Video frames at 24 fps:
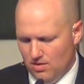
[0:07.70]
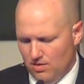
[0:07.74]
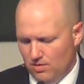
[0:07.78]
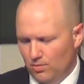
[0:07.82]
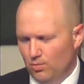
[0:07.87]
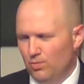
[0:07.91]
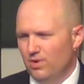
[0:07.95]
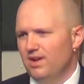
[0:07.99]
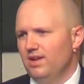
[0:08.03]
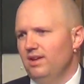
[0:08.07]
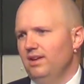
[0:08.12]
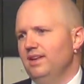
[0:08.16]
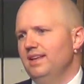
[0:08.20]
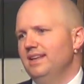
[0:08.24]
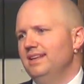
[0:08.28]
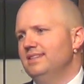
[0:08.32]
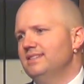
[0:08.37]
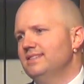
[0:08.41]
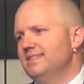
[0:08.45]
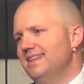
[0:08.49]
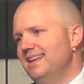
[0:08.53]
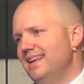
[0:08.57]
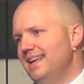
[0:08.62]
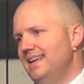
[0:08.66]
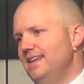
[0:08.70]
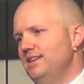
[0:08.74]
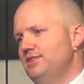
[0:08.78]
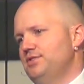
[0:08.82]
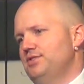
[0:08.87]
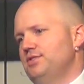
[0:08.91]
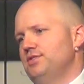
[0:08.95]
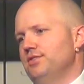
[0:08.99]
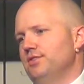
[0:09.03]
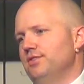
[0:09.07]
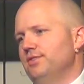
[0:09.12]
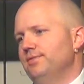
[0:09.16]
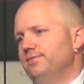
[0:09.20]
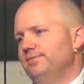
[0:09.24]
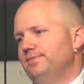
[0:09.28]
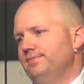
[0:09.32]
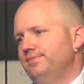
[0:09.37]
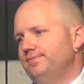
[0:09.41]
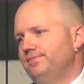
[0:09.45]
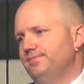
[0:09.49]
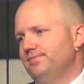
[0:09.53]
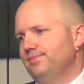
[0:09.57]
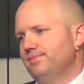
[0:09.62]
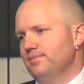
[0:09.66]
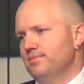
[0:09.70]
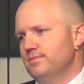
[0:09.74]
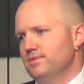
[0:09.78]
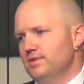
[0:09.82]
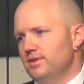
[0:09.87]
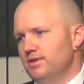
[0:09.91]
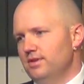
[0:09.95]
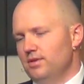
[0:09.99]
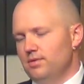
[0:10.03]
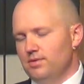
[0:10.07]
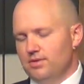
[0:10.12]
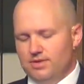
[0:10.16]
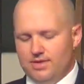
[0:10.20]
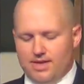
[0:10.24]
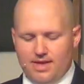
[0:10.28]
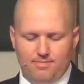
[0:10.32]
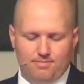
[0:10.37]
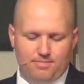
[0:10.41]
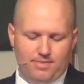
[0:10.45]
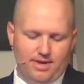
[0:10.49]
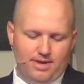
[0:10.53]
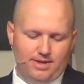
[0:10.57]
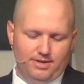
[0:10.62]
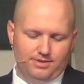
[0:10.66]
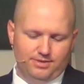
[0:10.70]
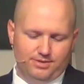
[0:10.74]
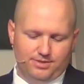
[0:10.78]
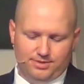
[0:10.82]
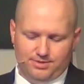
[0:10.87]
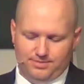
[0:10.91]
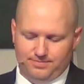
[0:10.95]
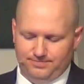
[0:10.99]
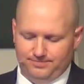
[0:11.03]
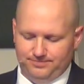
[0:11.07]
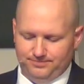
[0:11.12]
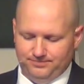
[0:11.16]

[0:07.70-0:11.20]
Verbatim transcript: Well, it's Easter, so you know what that means.